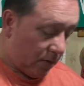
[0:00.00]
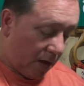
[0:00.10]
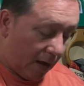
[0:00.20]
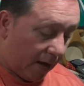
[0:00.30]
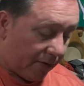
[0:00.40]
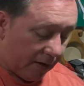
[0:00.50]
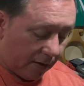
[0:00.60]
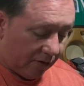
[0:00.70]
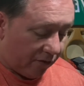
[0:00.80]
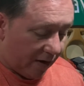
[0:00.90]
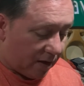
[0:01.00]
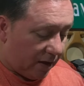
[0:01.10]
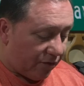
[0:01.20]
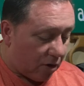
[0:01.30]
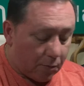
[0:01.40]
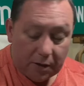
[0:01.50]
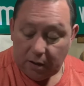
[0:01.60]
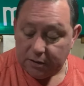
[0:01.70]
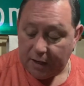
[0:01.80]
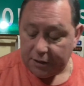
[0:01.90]
And the Van Cleef &
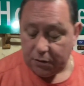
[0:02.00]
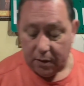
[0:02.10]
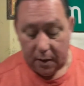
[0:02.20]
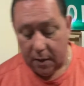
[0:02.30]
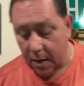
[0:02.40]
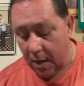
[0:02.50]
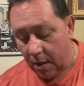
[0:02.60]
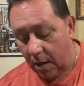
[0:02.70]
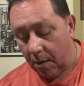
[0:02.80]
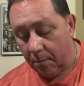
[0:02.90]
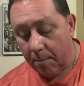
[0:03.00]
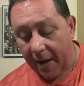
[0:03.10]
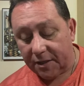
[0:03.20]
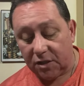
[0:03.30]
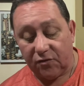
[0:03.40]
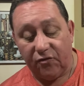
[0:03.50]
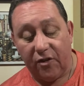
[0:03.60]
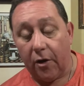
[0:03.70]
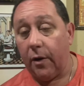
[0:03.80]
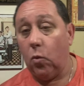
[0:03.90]
Arpels actually matches
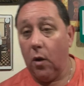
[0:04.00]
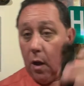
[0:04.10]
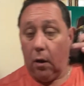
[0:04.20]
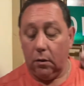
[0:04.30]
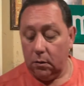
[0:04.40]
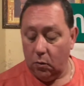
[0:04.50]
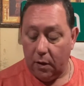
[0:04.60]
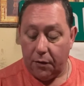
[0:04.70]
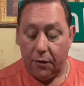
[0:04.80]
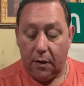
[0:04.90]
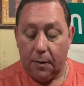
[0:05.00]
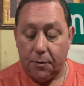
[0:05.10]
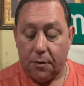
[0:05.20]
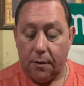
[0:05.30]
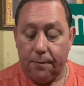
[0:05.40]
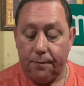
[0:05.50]
very well with the Hipster.